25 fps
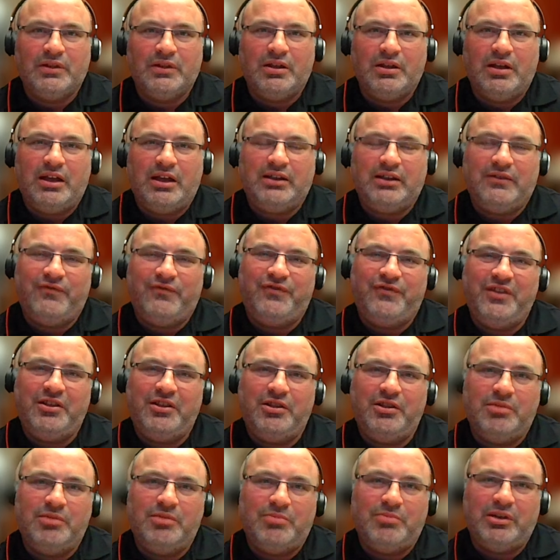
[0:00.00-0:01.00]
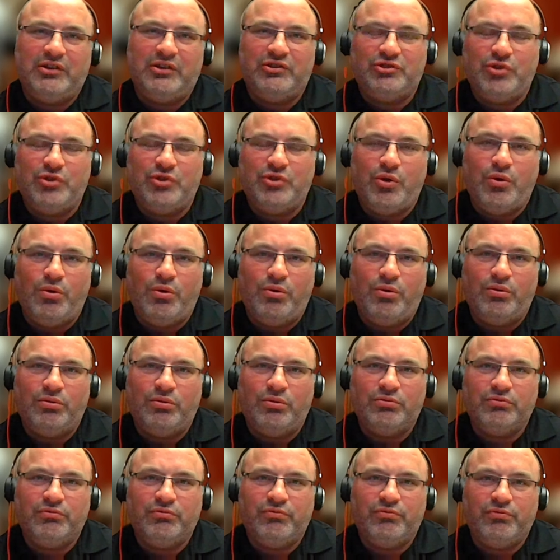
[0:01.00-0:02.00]
I could feel it in my soul,
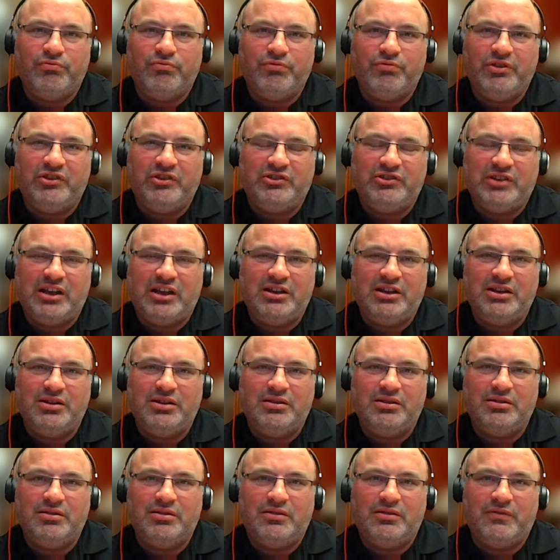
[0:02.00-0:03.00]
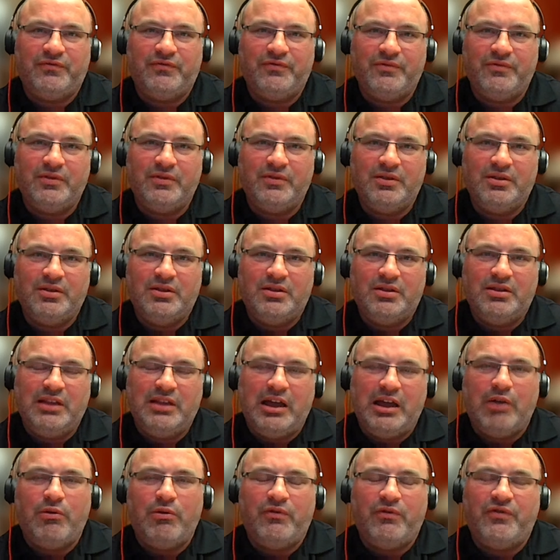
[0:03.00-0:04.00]
reciting the the
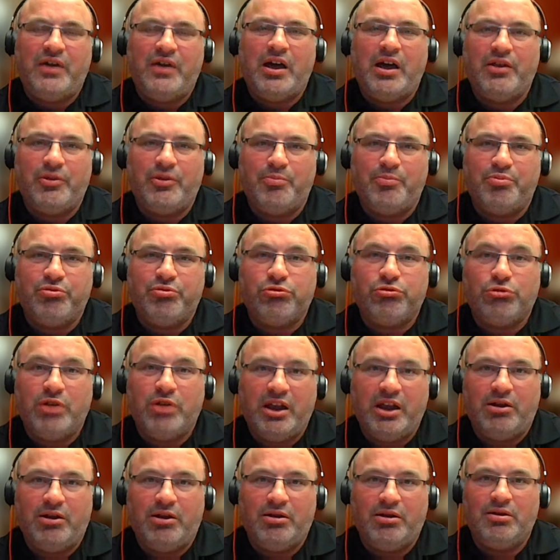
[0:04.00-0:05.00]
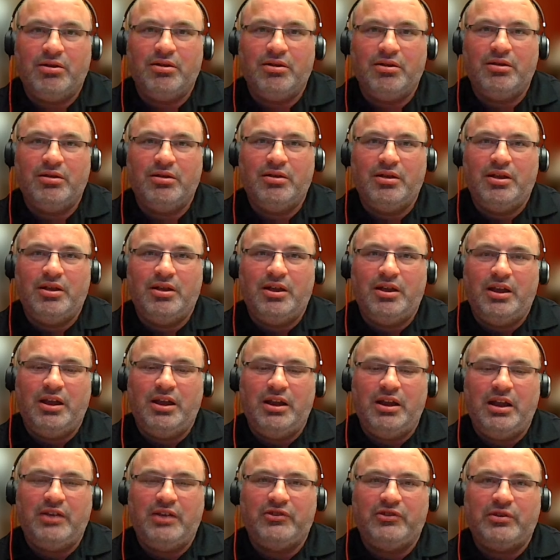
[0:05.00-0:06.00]
Our Father prayer. And
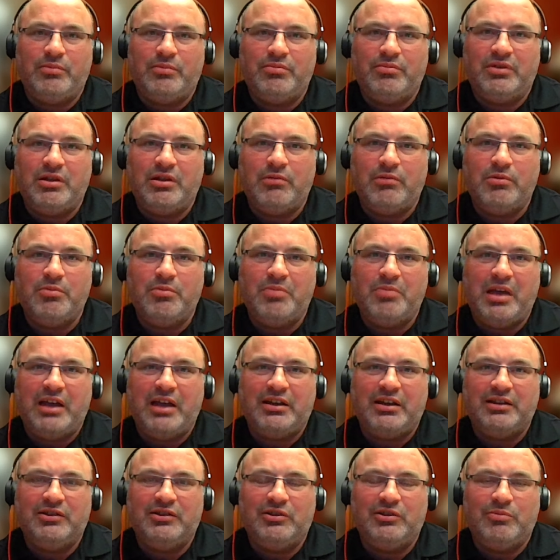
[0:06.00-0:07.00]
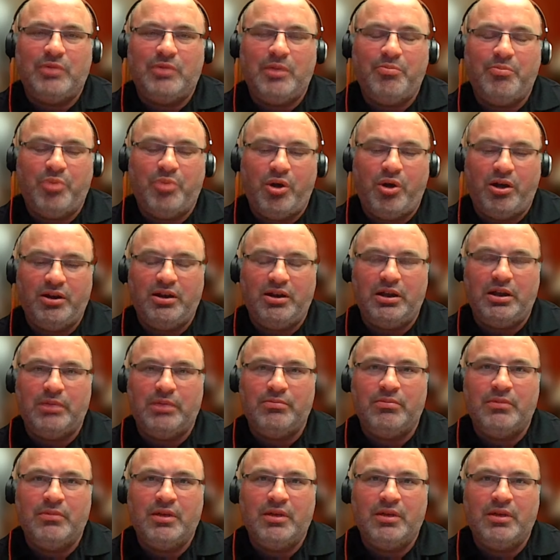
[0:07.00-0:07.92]
as I'm coming back into my body, I'm